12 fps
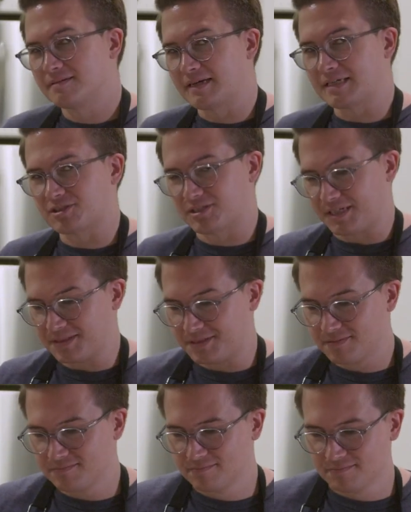That's nice.
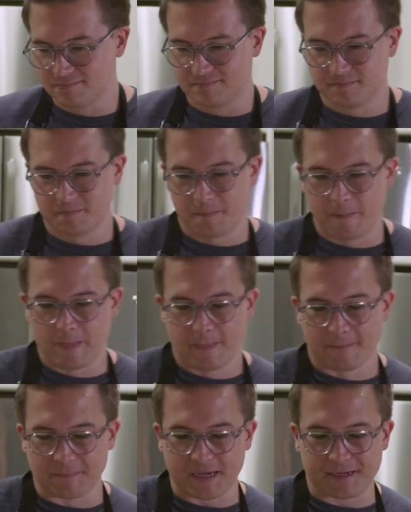
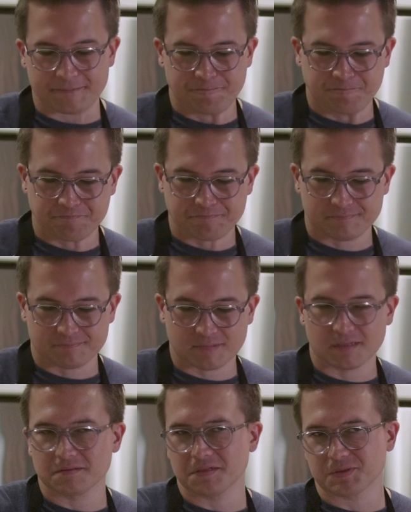Now,
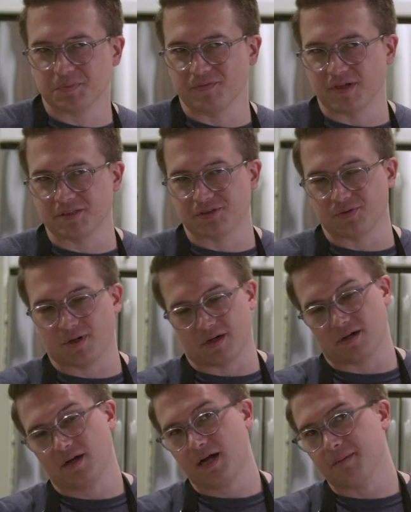let's move on to our
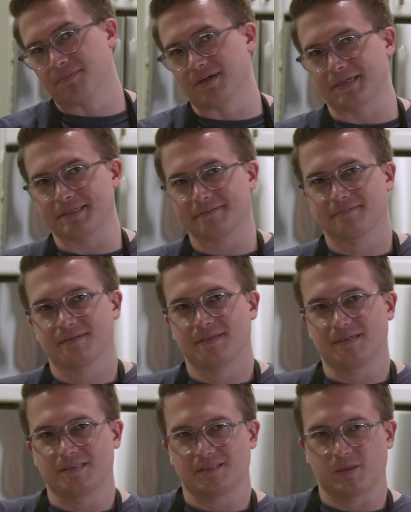hop hunting
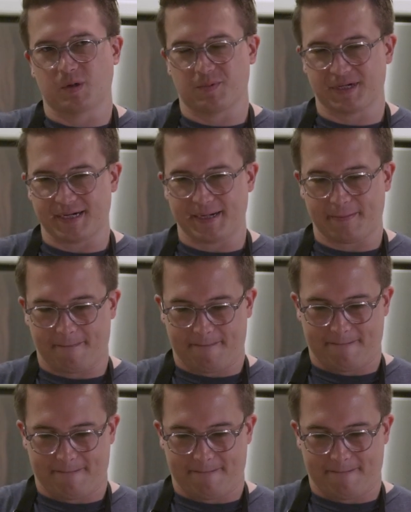and see what we got.